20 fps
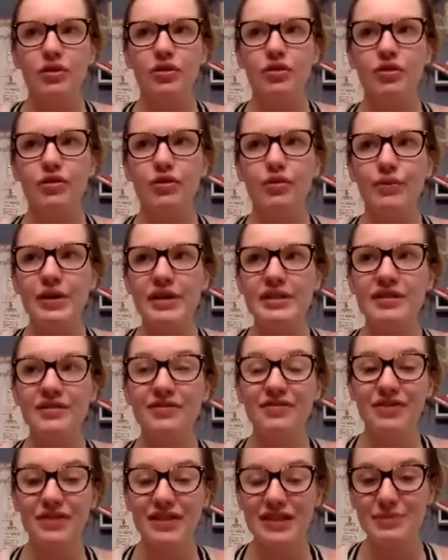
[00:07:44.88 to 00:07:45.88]
The reason
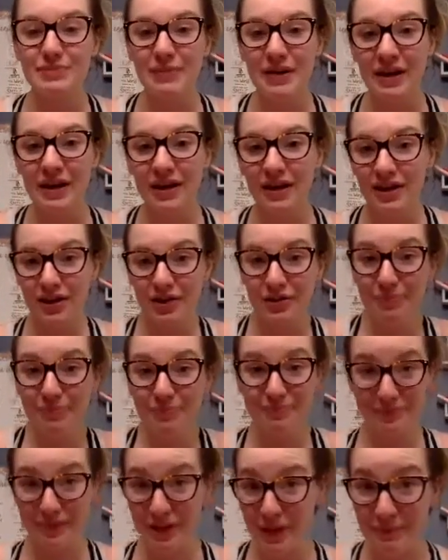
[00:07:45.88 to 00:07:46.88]
for this being
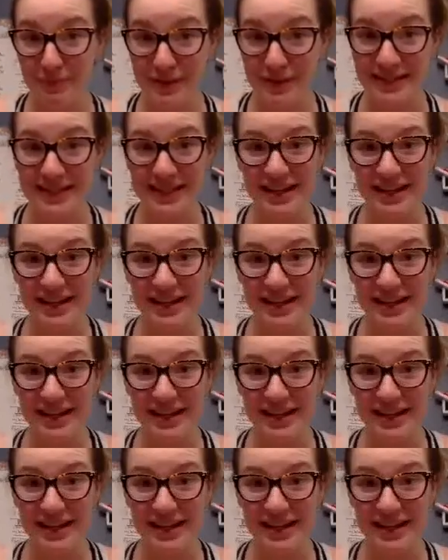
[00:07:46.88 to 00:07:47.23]
you're busy.